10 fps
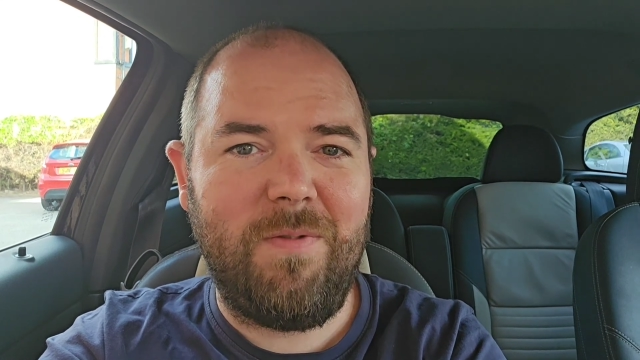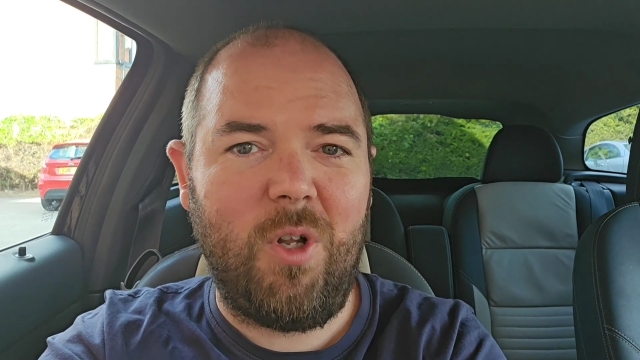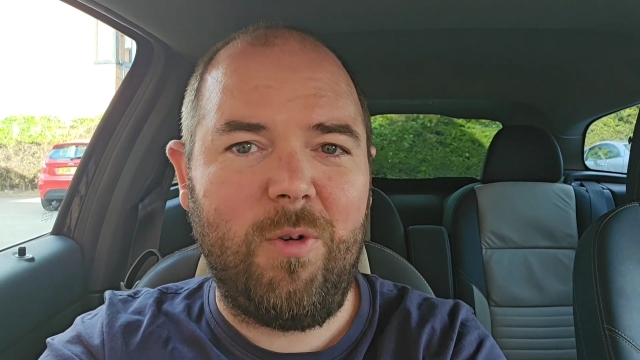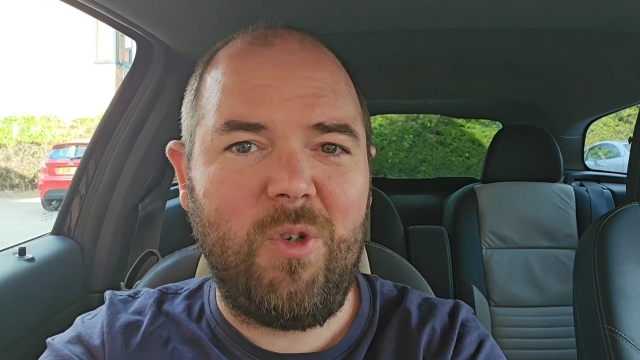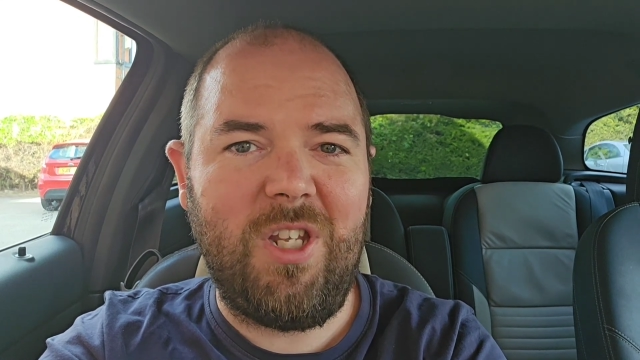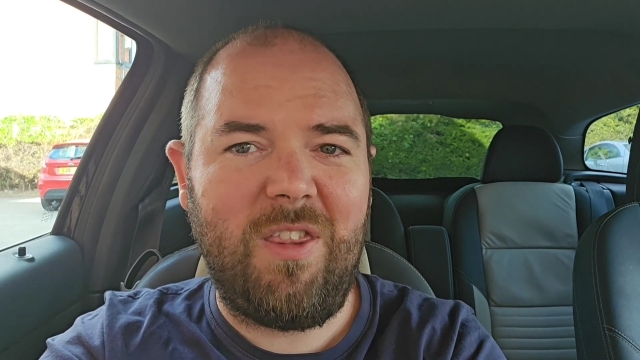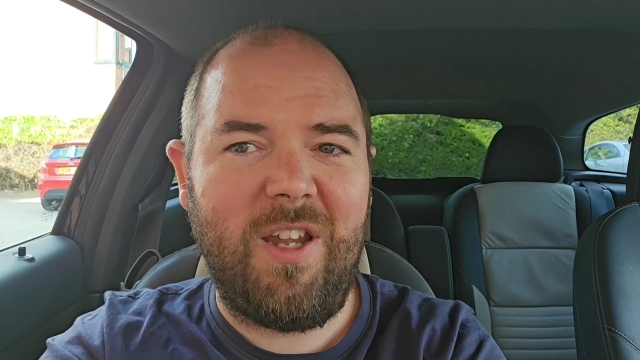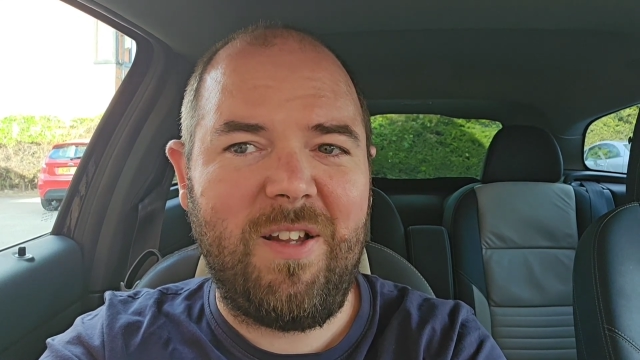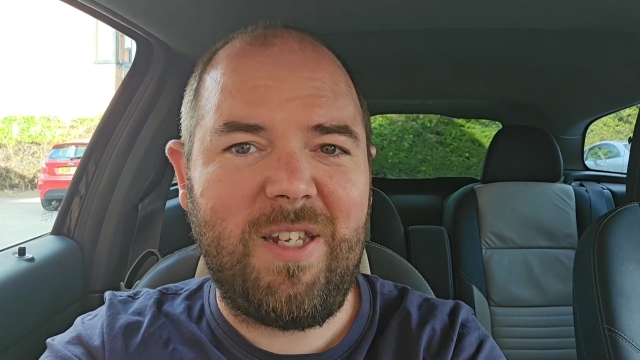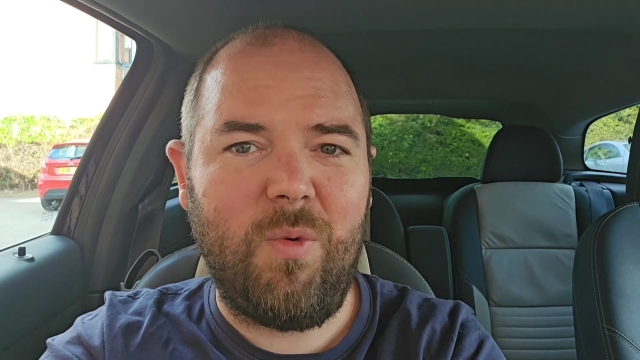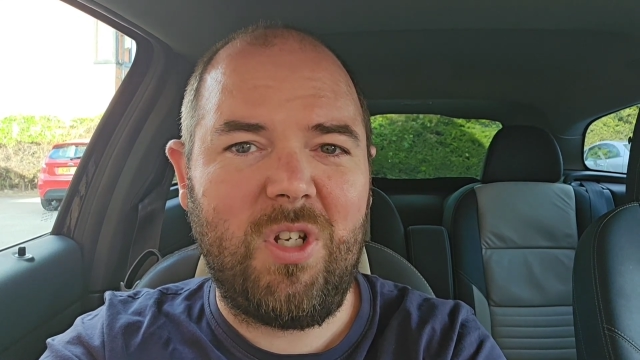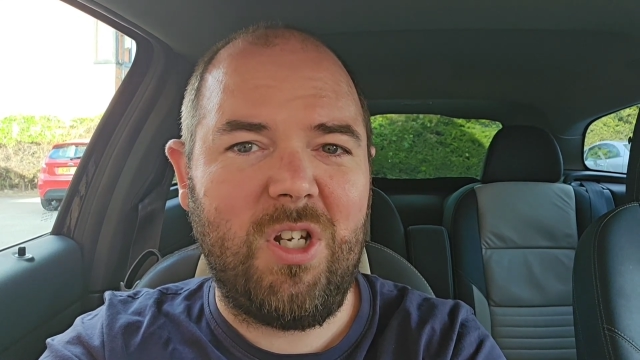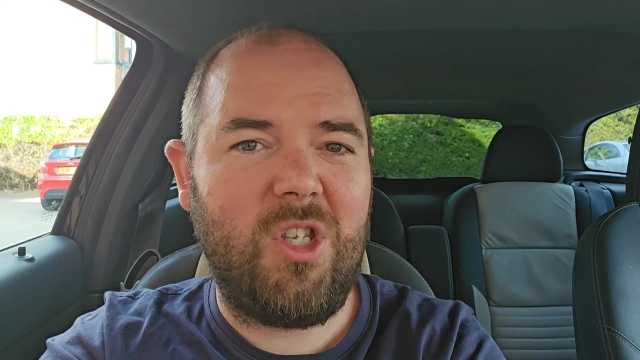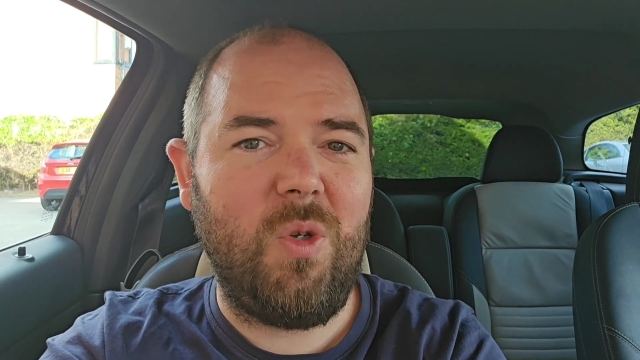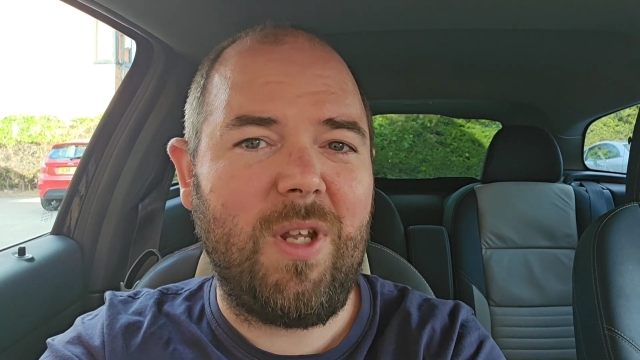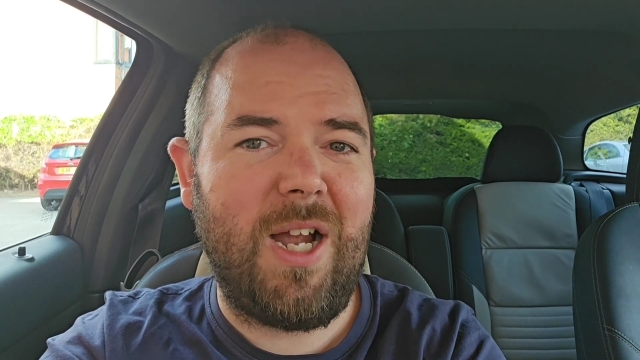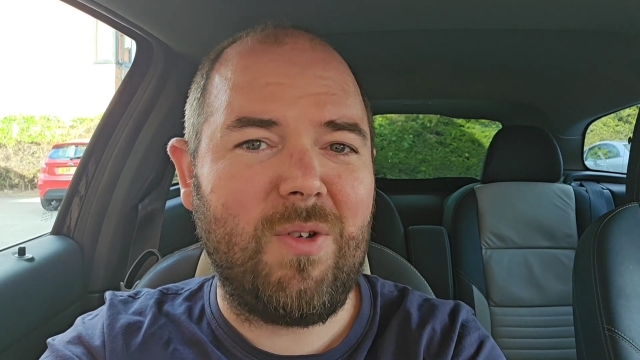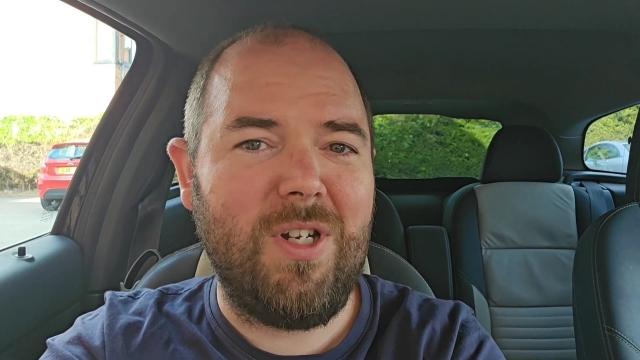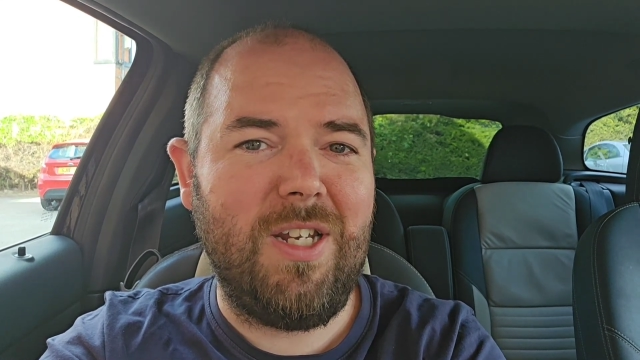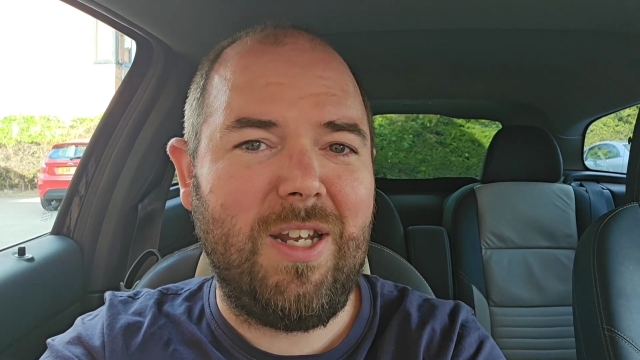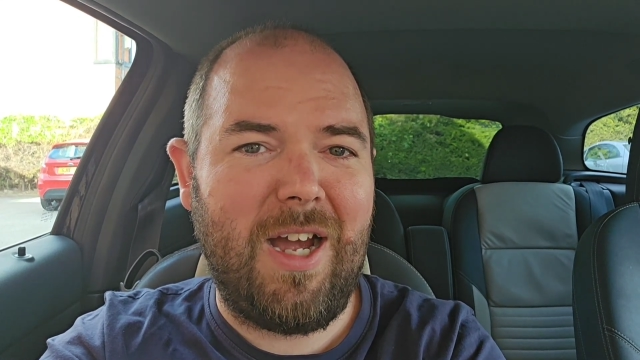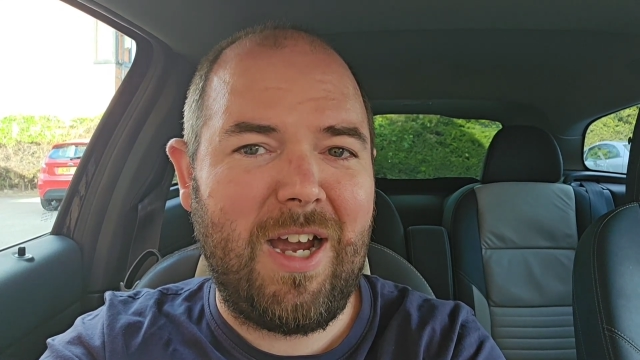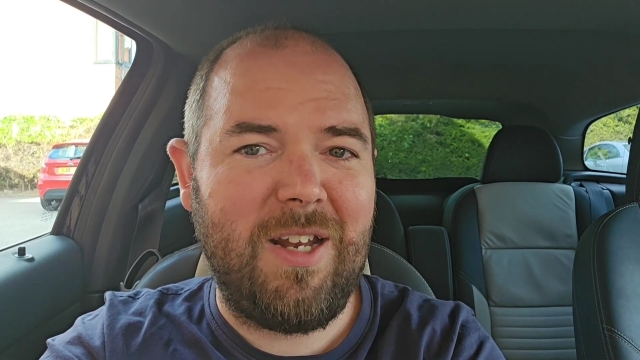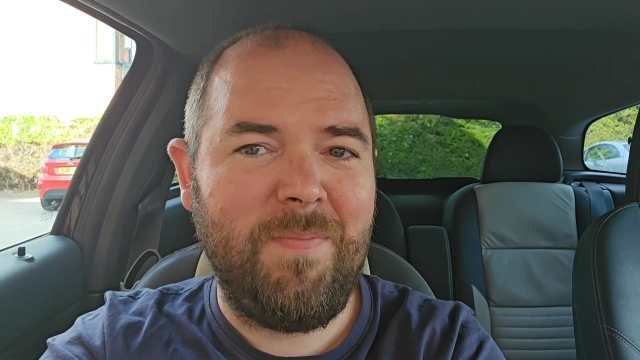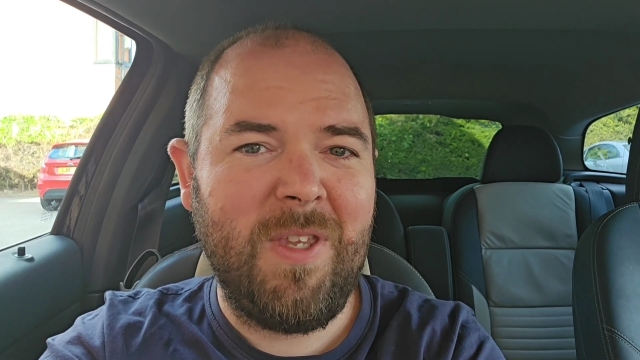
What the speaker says: Volvo C30, which is a 2009.